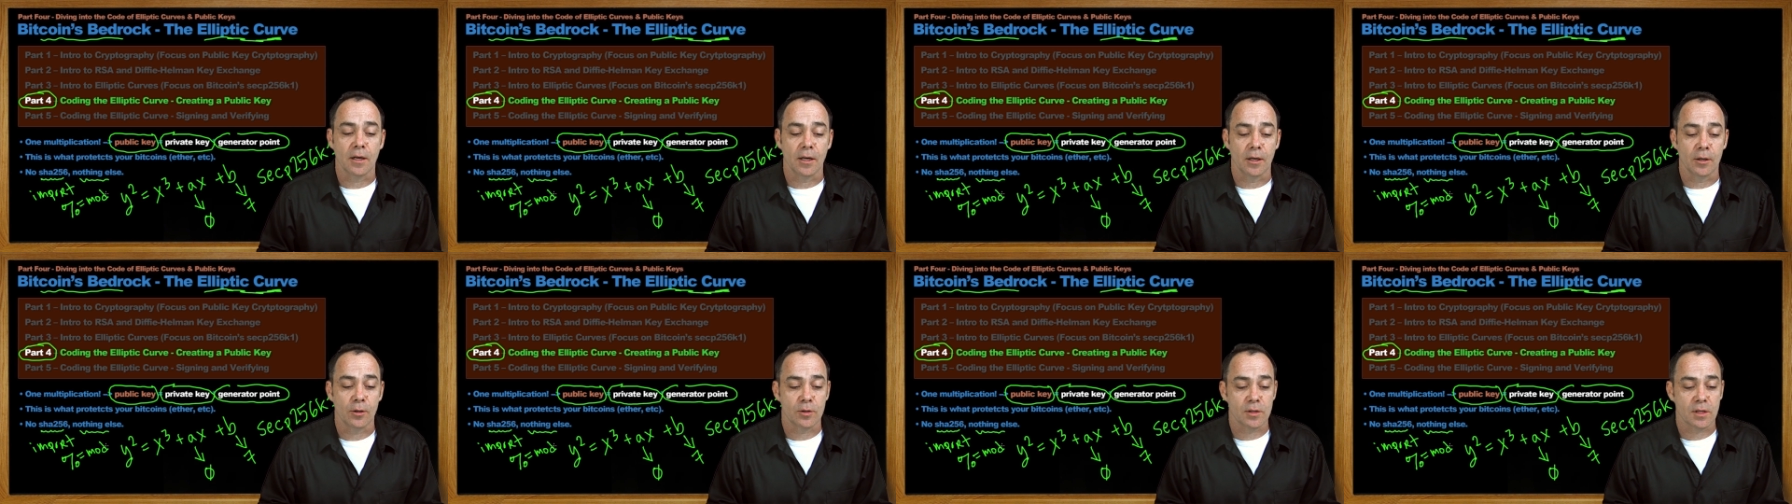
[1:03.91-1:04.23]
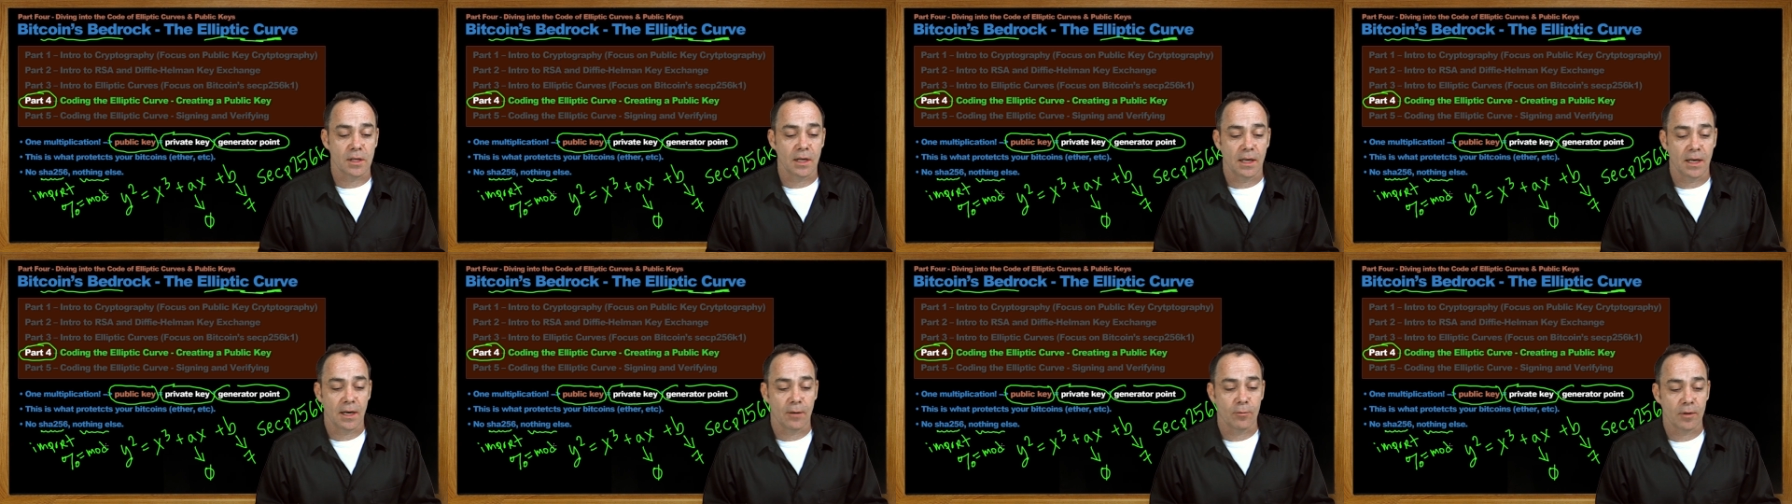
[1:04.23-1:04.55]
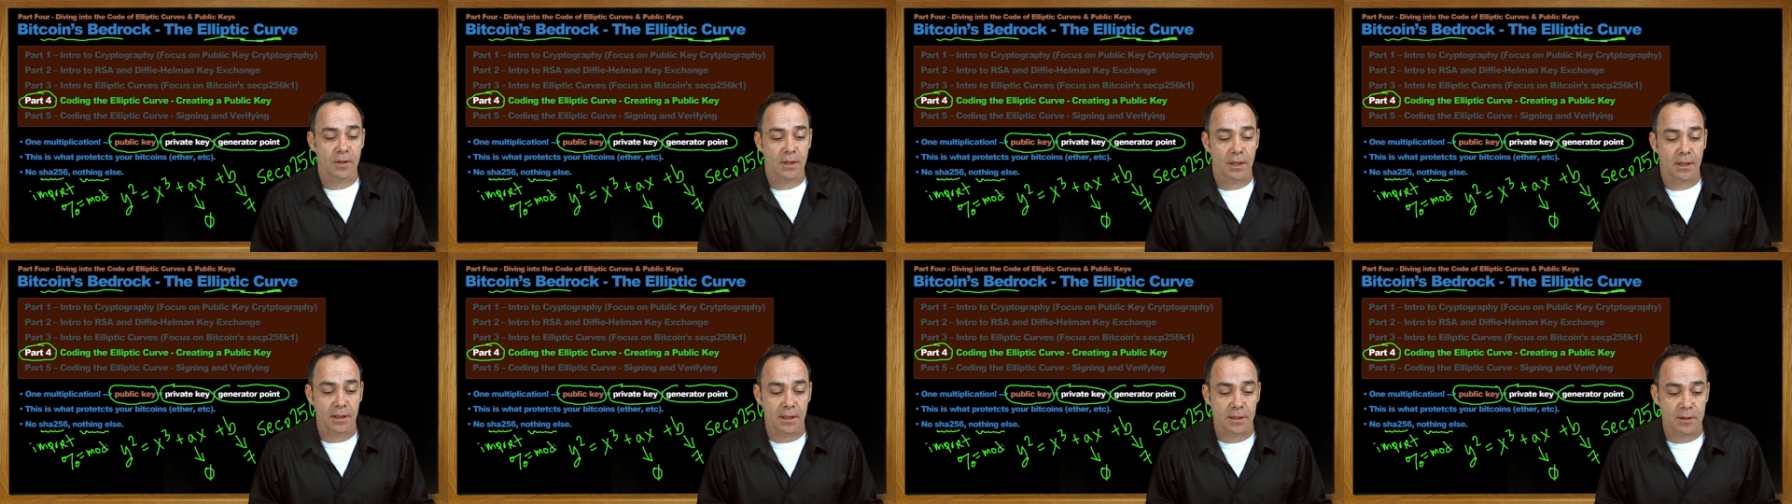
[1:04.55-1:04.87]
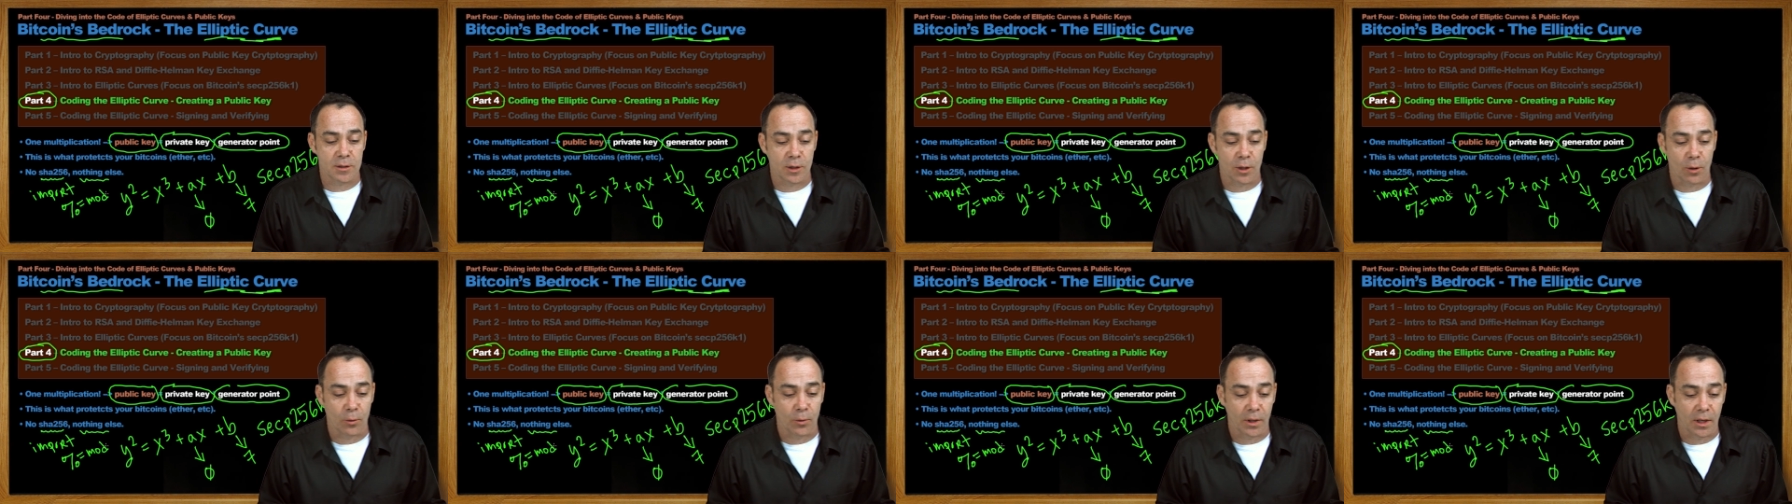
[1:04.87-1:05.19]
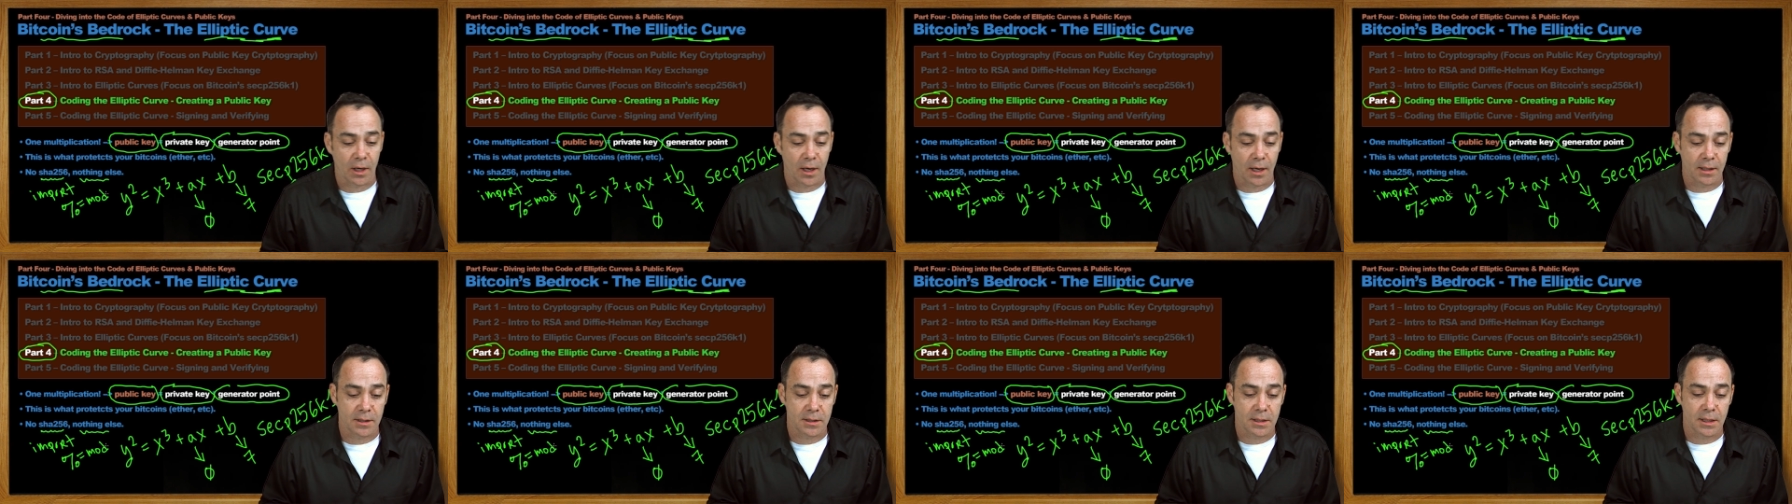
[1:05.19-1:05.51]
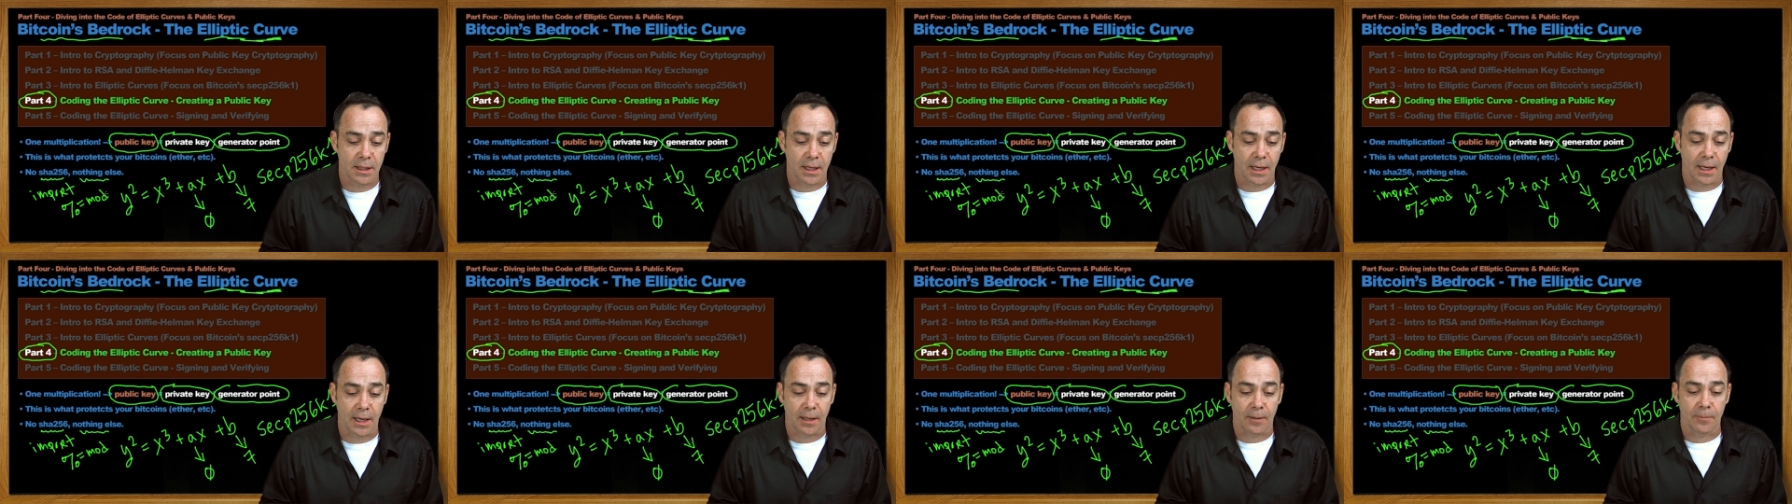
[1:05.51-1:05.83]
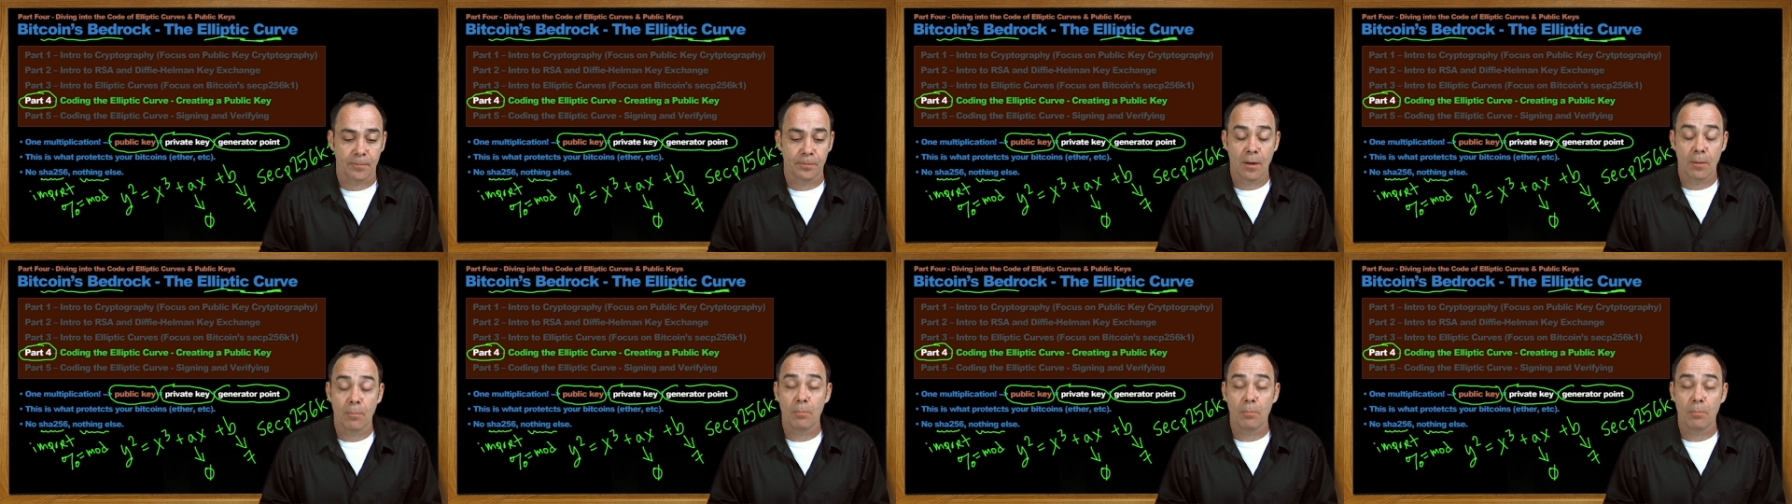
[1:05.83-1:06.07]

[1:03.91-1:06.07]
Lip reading: understand everything that's going on today.